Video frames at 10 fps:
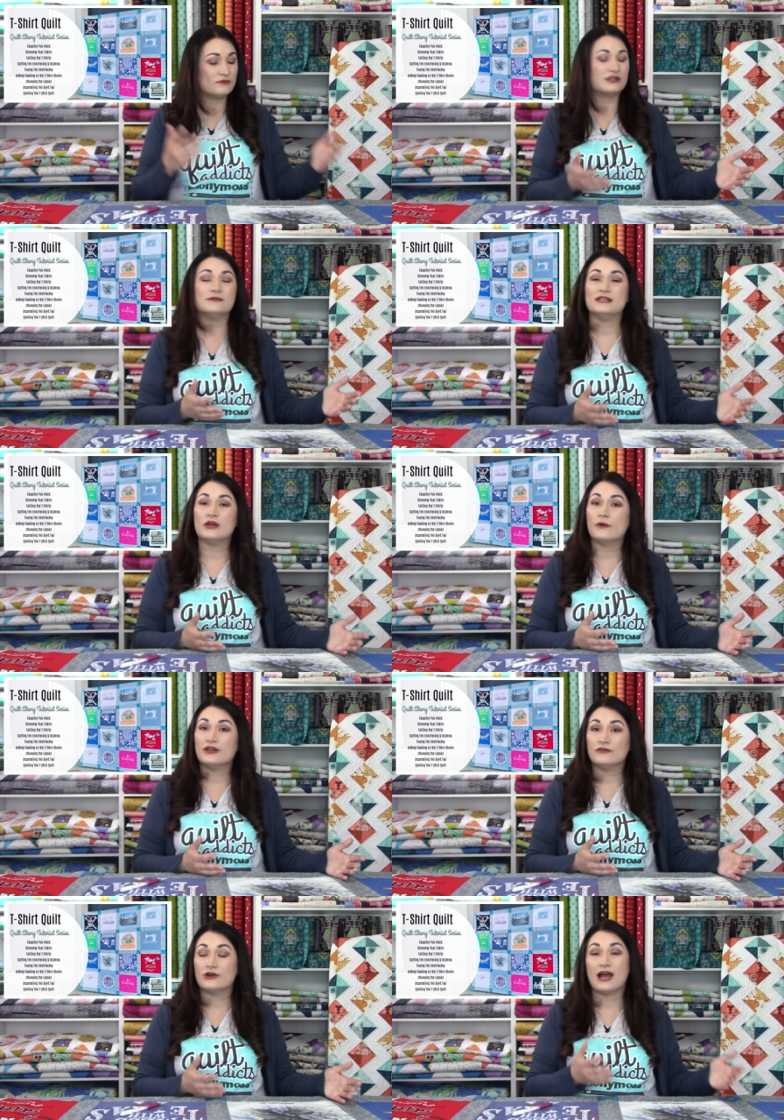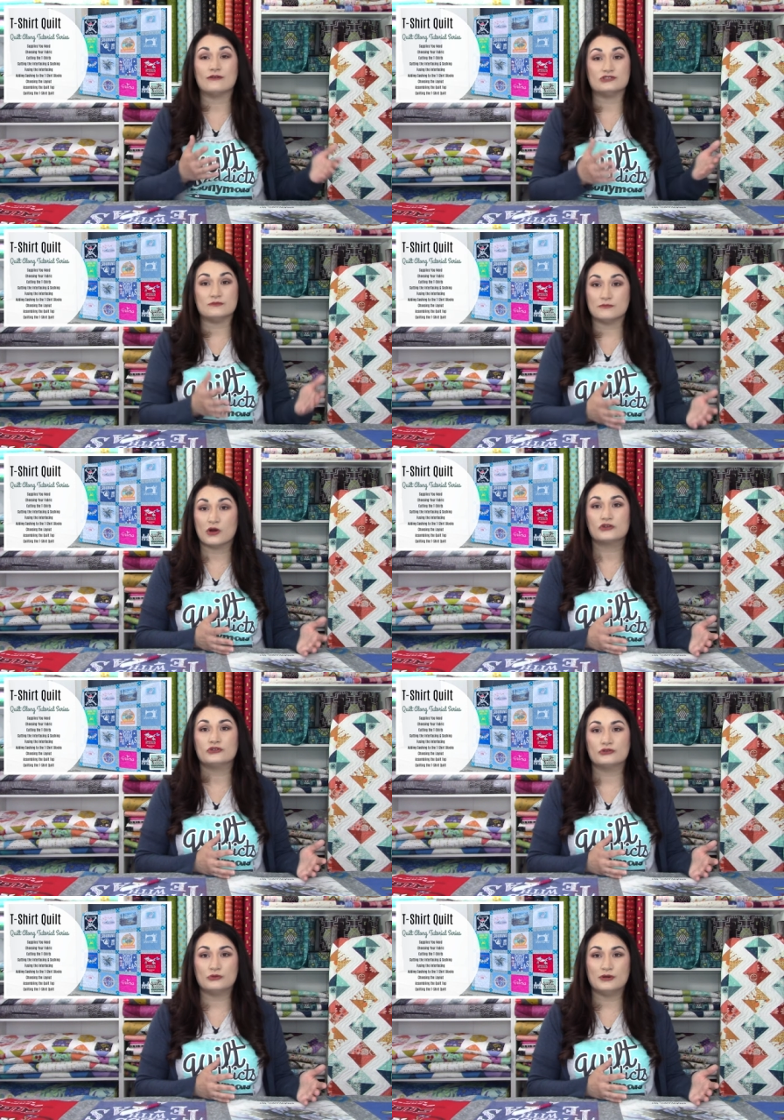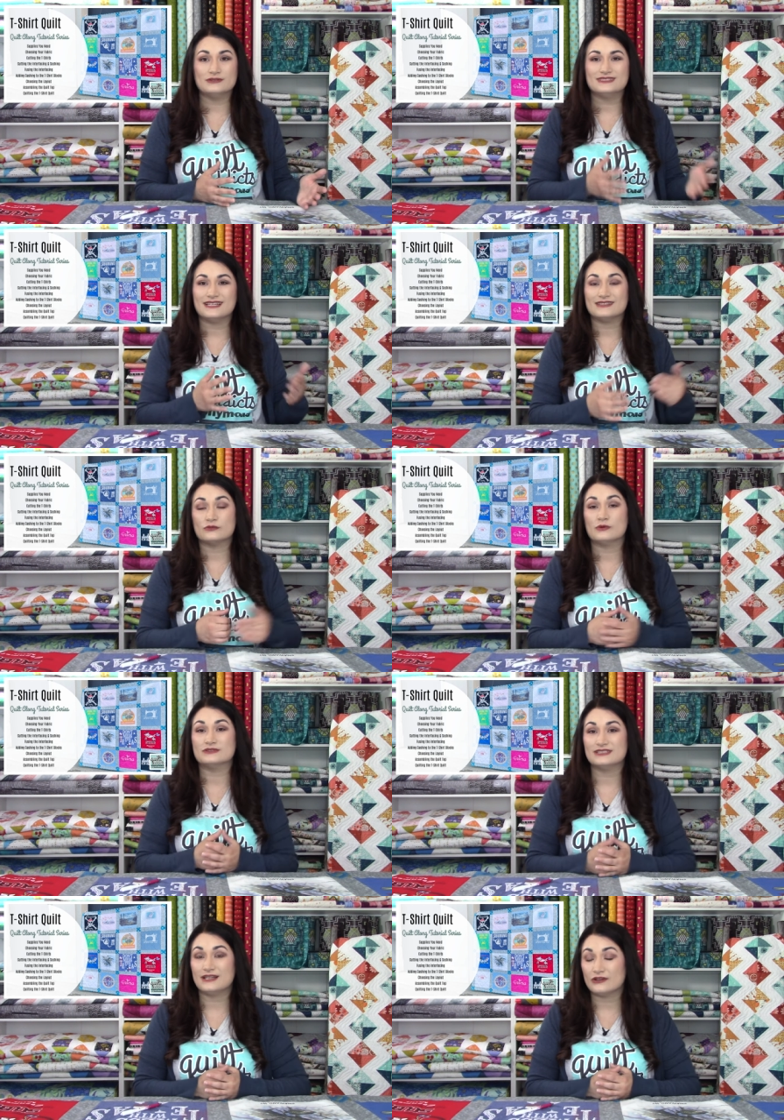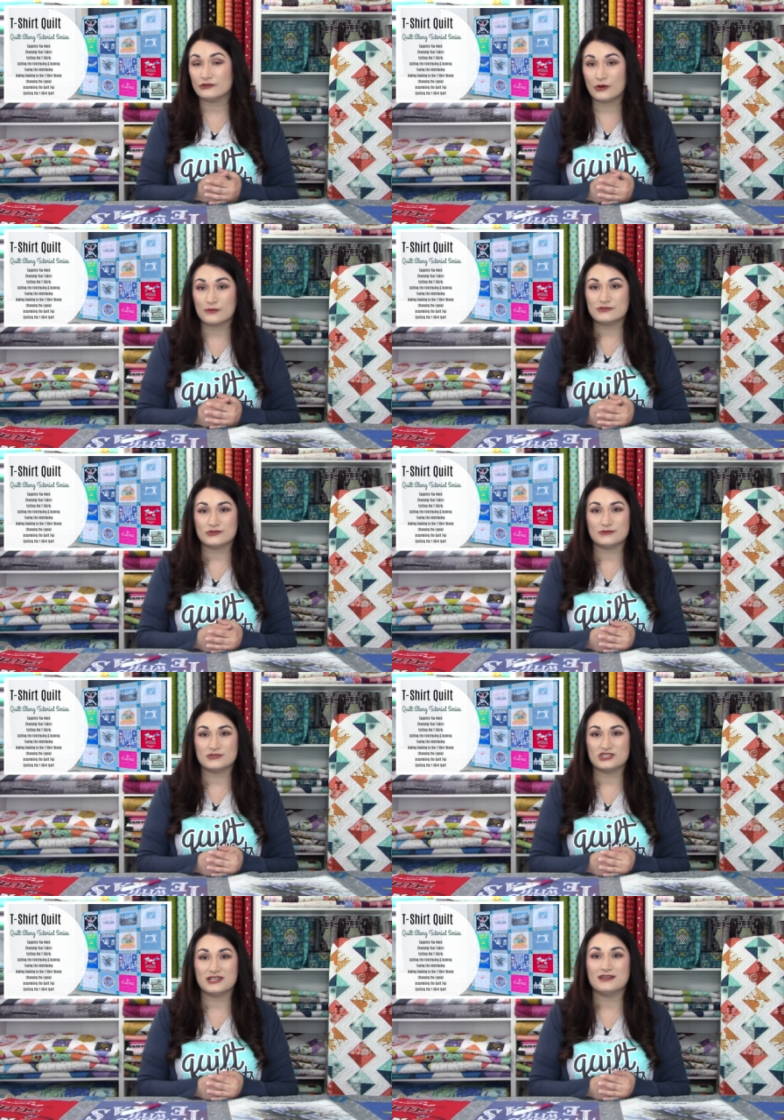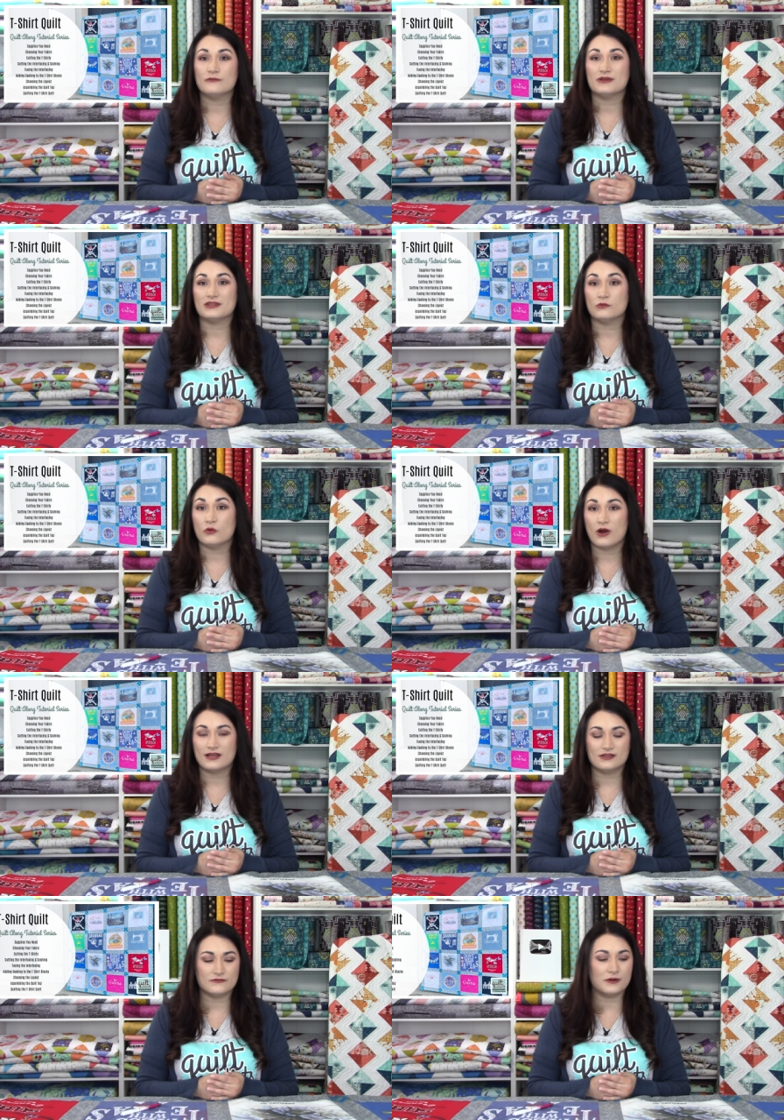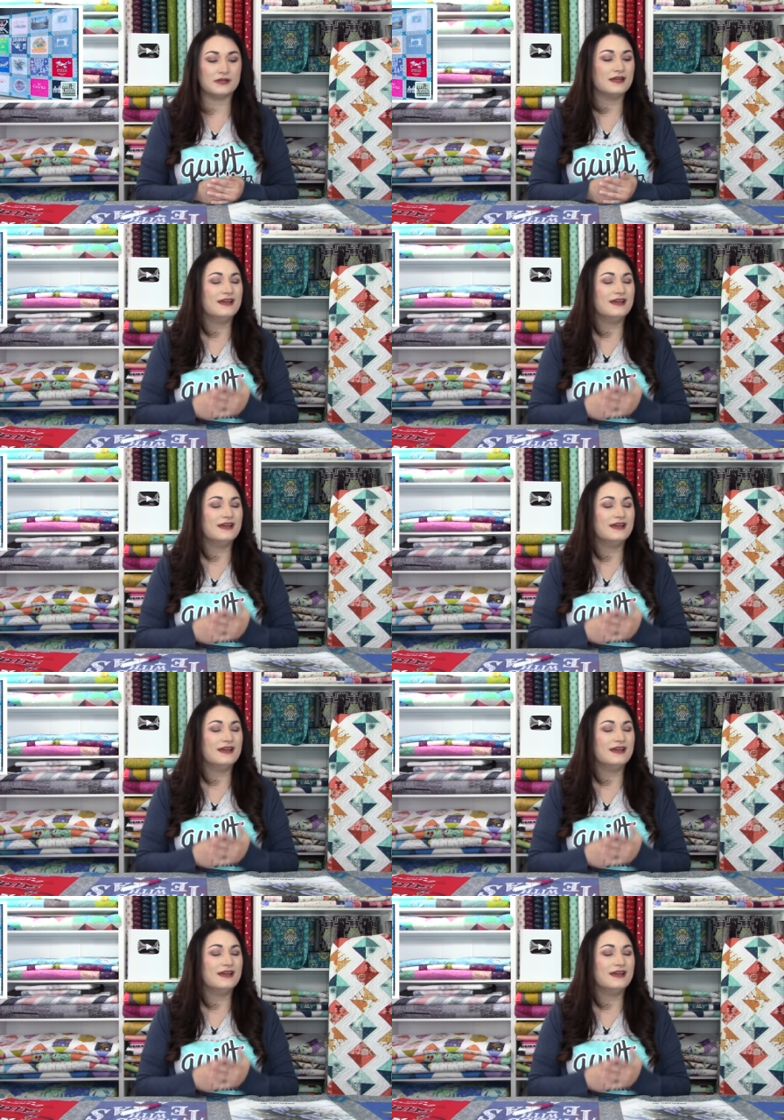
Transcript: We're gonna be going over how to mark your quilt and quilt it on your home sewing machine with a walking foot.